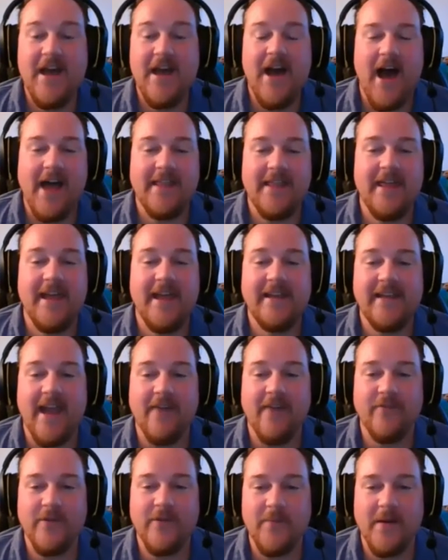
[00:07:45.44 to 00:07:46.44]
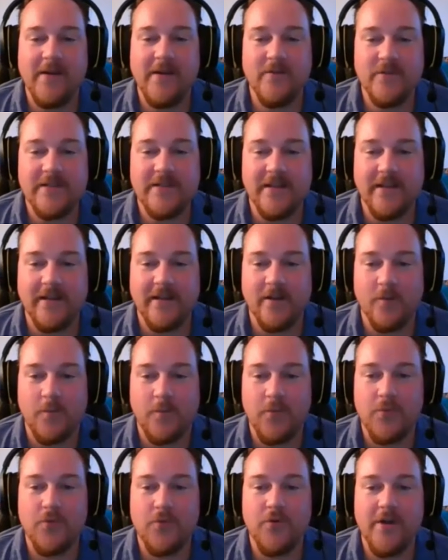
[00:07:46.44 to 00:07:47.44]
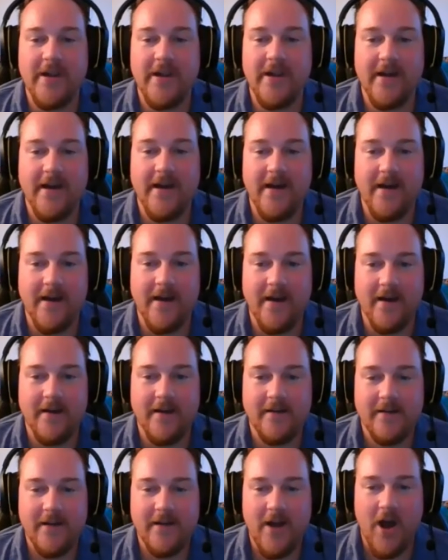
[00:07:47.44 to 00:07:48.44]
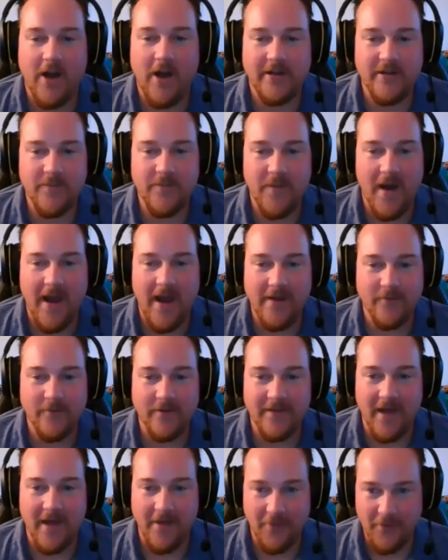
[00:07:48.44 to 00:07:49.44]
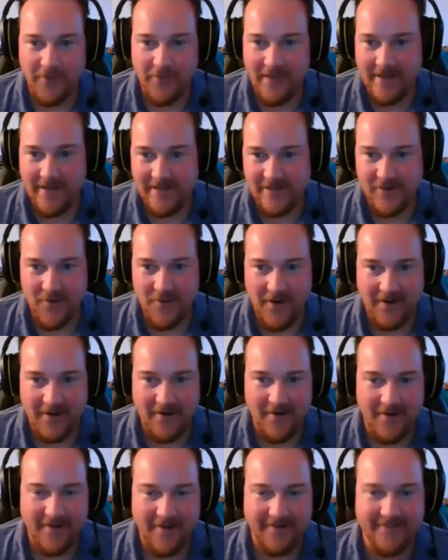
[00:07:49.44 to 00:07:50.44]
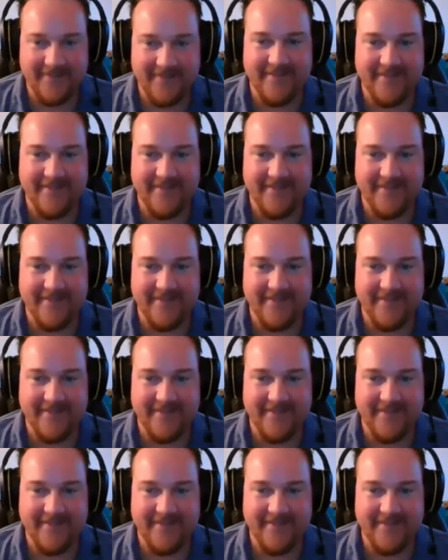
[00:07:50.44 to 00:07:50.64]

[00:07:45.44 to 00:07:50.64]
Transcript: I think everybody was a little occupied with other things going on.